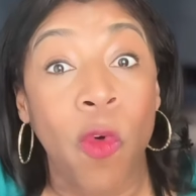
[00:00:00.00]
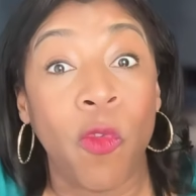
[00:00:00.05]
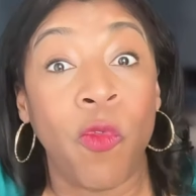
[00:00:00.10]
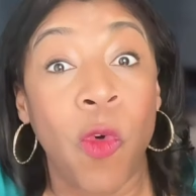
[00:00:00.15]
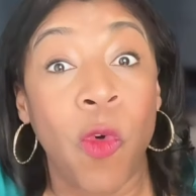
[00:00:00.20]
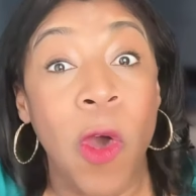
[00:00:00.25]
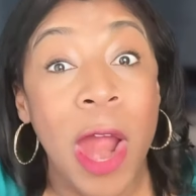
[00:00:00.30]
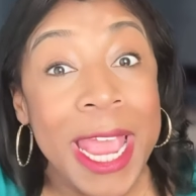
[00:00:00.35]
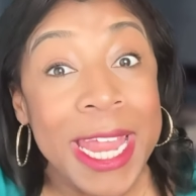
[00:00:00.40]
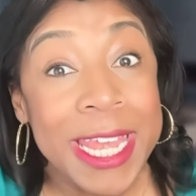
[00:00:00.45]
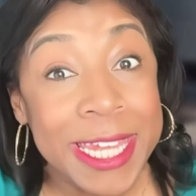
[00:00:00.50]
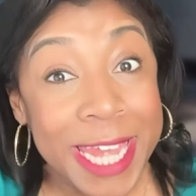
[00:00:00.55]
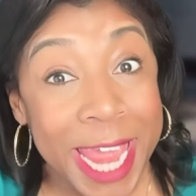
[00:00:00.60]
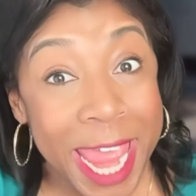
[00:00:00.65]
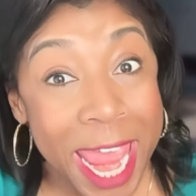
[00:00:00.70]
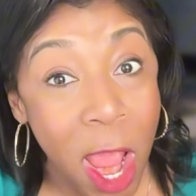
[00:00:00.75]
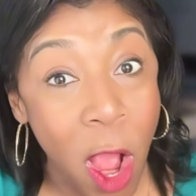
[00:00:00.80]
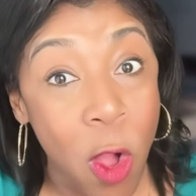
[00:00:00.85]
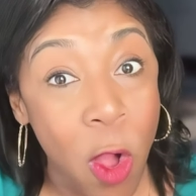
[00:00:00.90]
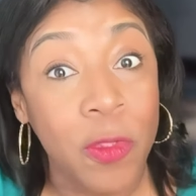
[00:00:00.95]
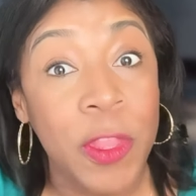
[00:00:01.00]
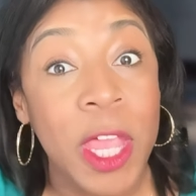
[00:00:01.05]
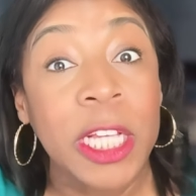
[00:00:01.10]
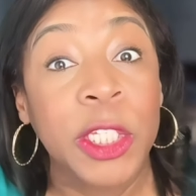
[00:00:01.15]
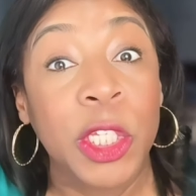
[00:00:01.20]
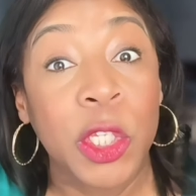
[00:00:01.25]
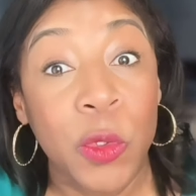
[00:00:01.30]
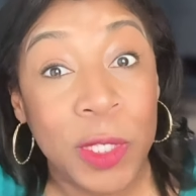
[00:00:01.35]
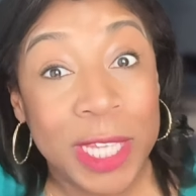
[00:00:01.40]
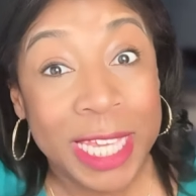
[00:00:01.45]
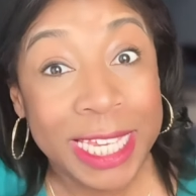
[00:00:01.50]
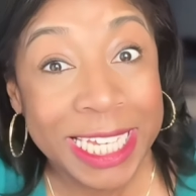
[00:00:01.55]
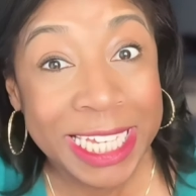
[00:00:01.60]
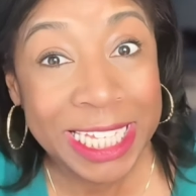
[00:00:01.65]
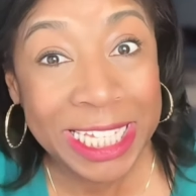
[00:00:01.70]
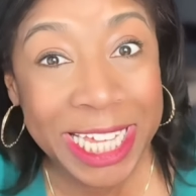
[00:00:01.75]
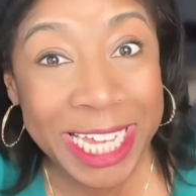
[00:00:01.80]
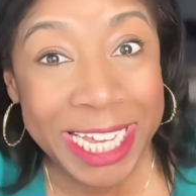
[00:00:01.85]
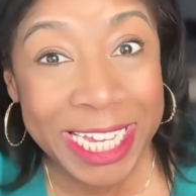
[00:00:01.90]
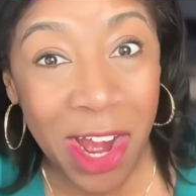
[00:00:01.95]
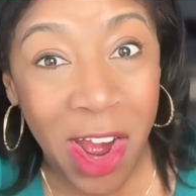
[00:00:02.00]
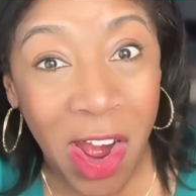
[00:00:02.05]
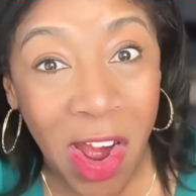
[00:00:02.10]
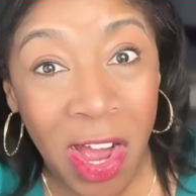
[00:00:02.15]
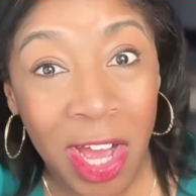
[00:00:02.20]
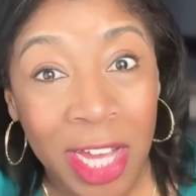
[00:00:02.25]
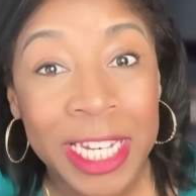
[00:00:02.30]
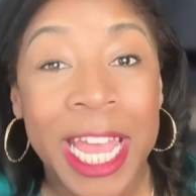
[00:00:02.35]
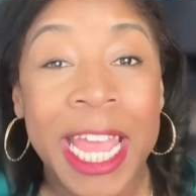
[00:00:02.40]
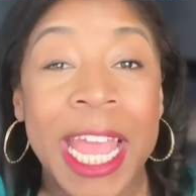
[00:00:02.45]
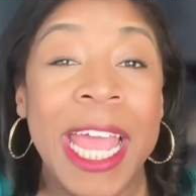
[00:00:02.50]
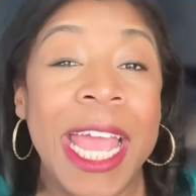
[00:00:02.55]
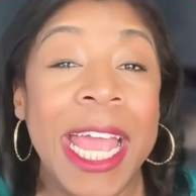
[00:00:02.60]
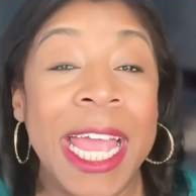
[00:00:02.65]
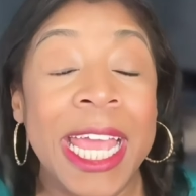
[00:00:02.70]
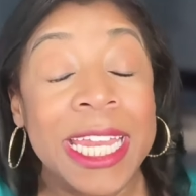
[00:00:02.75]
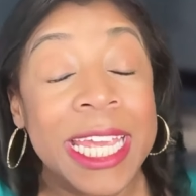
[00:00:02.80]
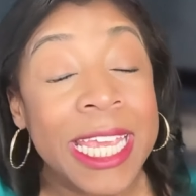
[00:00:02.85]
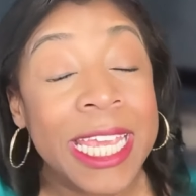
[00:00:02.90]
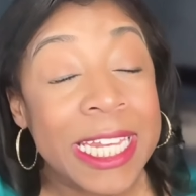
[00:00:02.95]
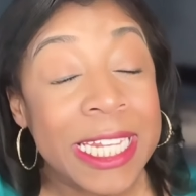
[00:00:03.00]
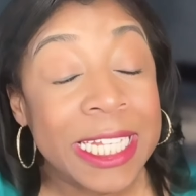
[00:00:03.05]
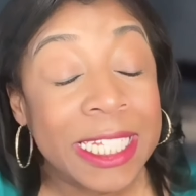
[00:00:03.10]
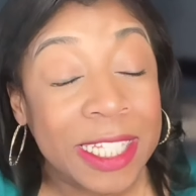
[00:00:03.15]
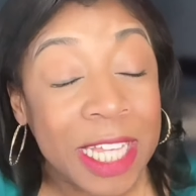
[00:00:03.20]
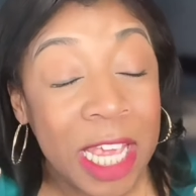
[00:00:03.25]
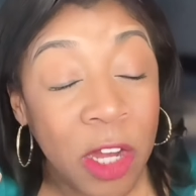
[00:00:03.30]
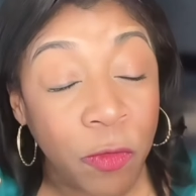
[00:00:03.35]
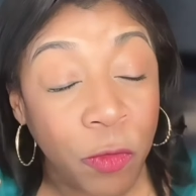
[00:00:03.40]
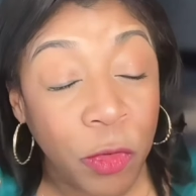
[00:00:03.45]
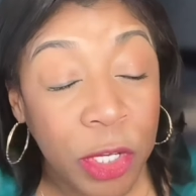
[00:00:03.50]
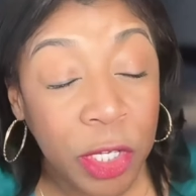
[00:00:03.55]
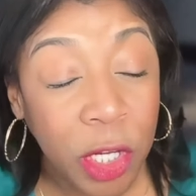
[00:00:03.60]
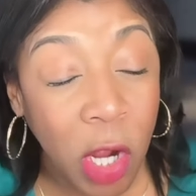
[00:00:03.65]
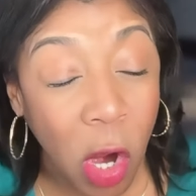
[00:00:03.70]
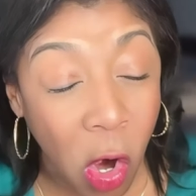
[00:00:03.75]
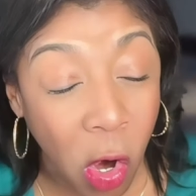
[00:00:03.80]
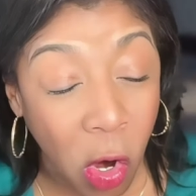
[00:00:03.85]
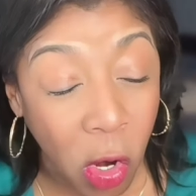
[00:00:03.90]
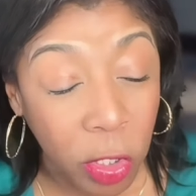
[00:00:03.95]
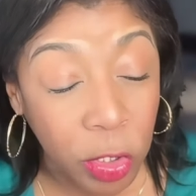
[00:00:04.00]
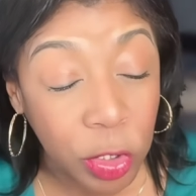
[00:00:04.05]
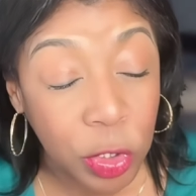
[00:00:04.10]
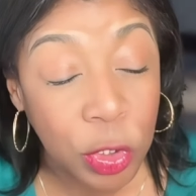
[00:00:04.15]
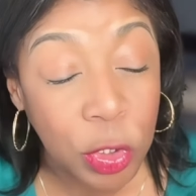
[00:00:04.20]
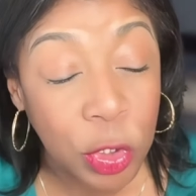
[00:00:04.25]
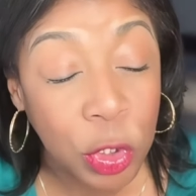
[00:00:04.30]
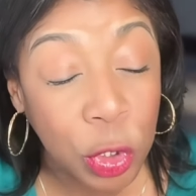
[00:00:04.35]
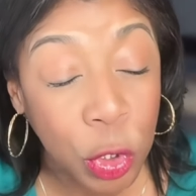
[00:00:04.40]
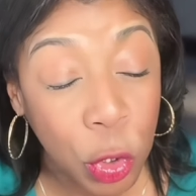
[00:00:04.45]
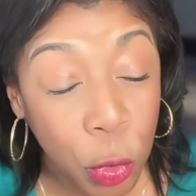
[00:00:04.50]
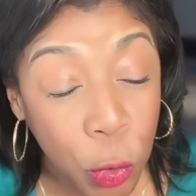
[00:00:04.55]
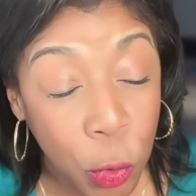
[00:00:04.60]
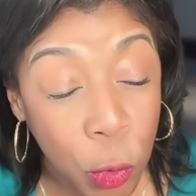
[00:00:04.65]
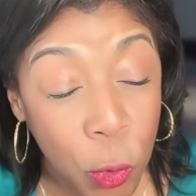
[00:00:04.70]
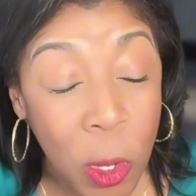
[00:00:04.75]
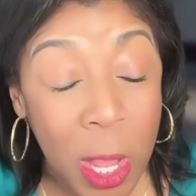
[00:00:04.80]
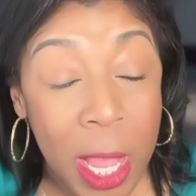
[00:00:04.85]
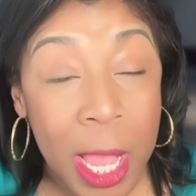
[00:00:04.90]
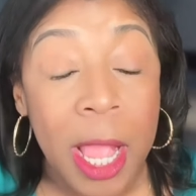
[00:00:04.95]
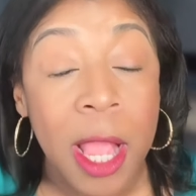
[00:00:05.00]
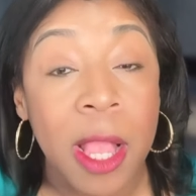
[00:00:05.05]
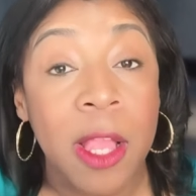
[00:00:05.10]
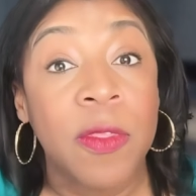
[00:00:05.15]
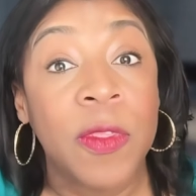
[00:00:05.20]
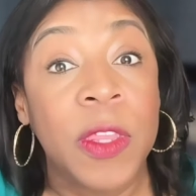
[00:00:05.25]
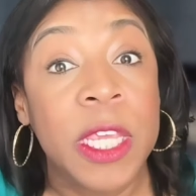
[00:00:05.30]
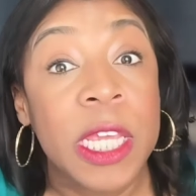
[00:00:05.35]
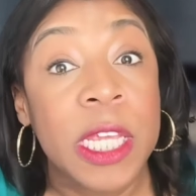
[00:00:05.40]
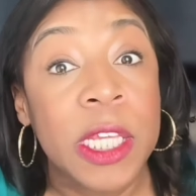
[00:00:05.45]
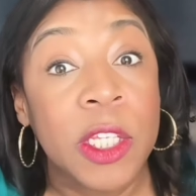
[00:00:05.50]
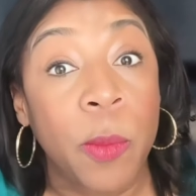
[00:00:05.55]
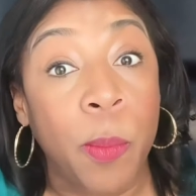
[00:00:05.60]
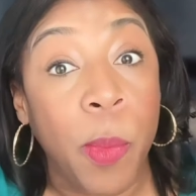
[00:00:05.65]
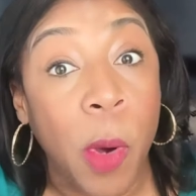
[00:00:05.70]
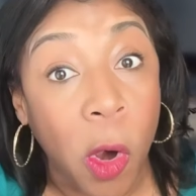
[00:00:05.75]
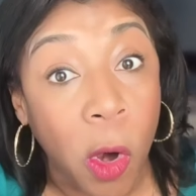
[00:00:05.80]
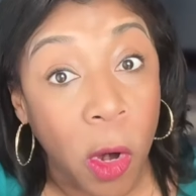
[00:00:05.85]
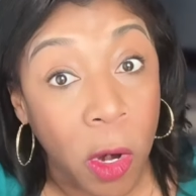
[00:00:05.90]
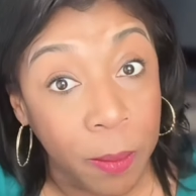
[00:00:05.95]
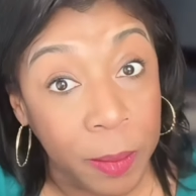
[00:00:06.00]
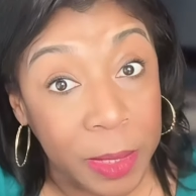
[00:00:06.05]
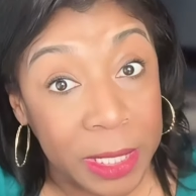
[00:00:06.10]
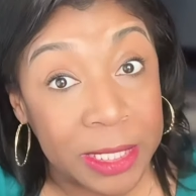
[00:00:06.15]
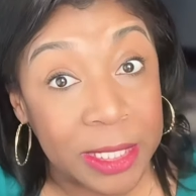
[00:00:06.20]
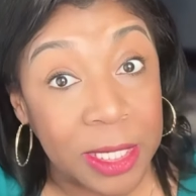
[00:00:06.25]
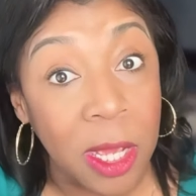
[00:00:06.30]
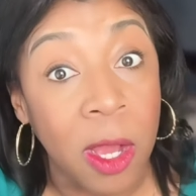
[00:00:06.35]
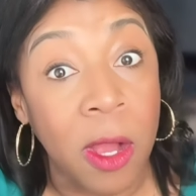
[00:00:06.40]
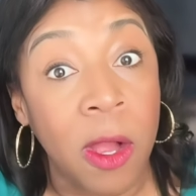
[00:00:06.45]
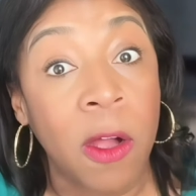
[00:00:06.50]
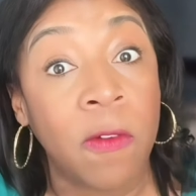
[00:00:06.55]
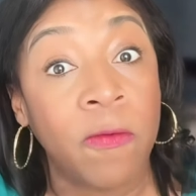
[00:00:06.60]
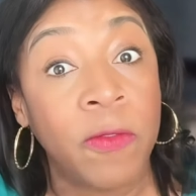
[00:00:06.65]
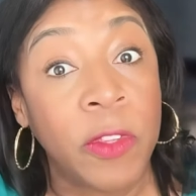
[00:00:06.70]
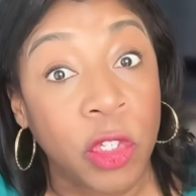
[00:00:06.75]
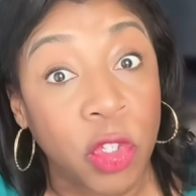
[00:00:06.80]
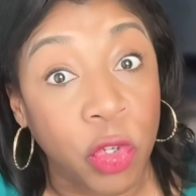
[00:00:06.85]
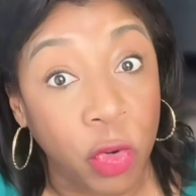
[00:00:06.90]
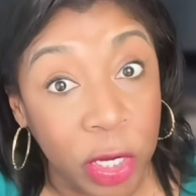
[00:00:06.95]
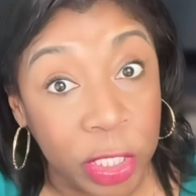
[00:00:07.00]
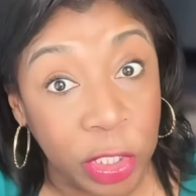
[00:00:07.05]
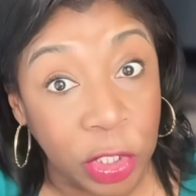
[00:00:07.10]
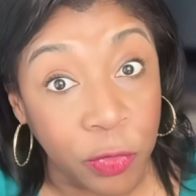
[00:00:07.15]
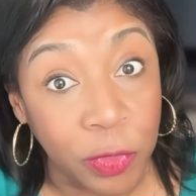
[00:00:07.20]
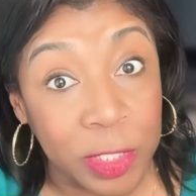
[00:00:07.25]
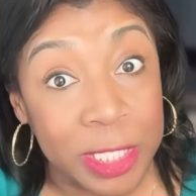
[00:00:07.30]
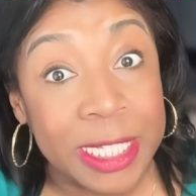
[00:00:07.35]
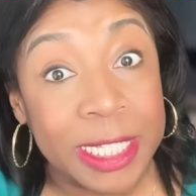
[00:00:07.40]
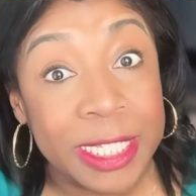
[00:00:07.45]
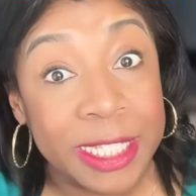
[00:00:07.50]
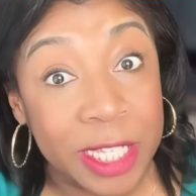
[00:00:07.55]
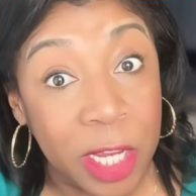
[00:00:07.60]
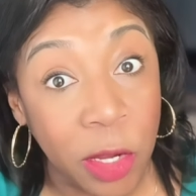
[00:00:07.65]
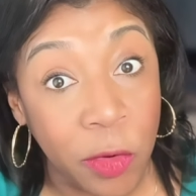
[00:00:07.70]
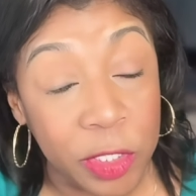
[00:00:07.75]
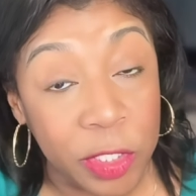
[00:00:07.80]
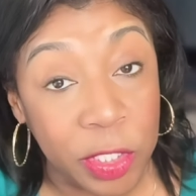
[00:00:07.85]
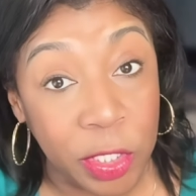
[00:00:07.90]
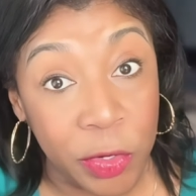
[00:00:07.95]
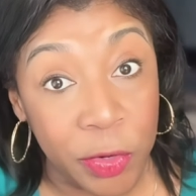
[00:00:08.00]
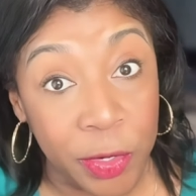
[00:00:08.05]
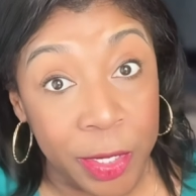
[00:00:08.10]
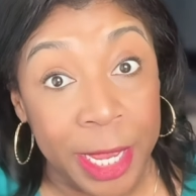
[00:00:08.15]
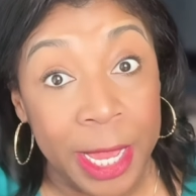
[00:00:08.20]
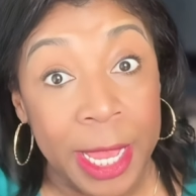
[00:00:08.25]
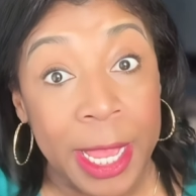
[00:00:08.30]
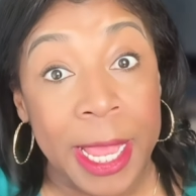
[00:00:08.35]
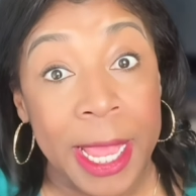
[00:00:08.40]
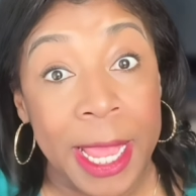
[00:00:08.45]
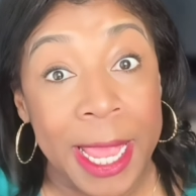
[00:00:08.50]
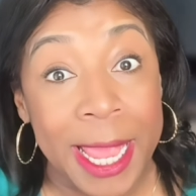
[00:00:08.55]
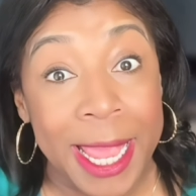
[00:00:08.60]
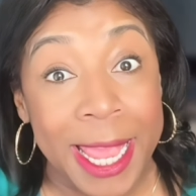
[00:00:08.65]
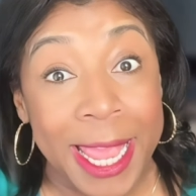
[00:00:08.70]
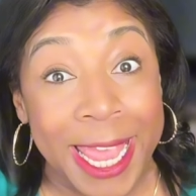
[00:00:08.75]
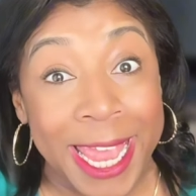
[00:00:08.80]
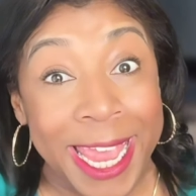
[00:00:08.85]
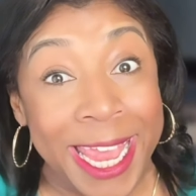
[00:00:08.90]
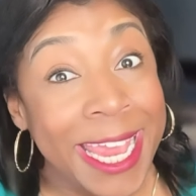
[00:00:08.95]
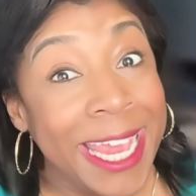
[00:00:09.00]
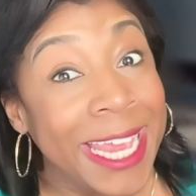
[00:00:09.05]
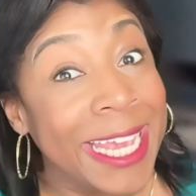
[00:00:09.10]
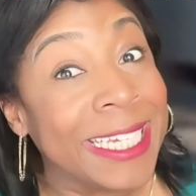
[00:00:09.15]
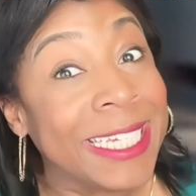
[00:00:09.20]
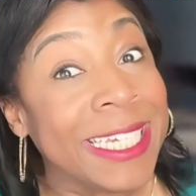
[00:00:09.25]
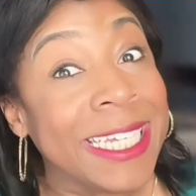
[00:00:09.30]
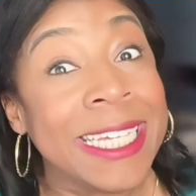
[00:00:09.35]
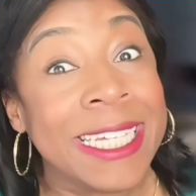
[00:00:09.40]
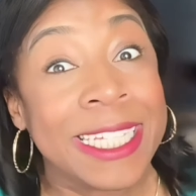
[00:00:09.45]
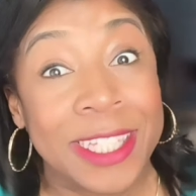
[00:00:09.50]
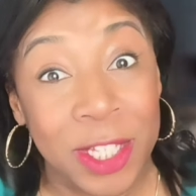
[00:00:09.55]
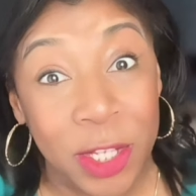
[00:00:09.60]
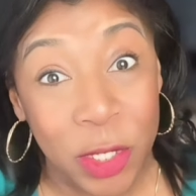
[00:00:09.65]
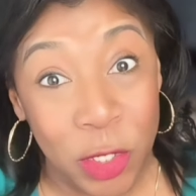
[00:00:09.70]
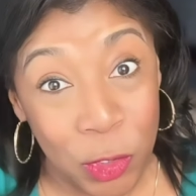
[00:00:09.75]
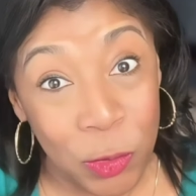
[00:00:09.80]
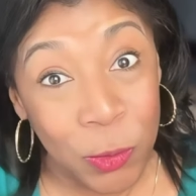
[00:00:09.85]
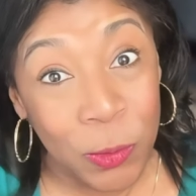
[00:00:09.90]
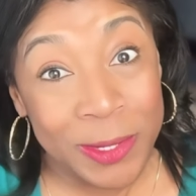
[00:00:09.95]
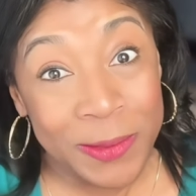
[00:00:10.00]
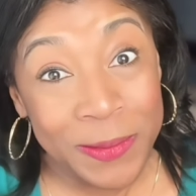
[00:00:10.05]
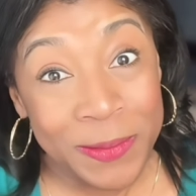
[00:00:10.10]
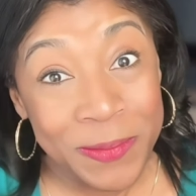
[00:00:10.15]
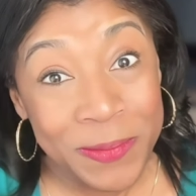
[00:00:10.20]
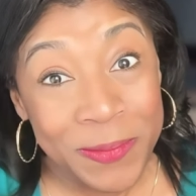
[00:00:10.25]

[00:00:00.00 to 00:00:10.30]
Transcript: right now that you can click on, and it is in regards to the Department of the Treasury Secretary. And it's a good one.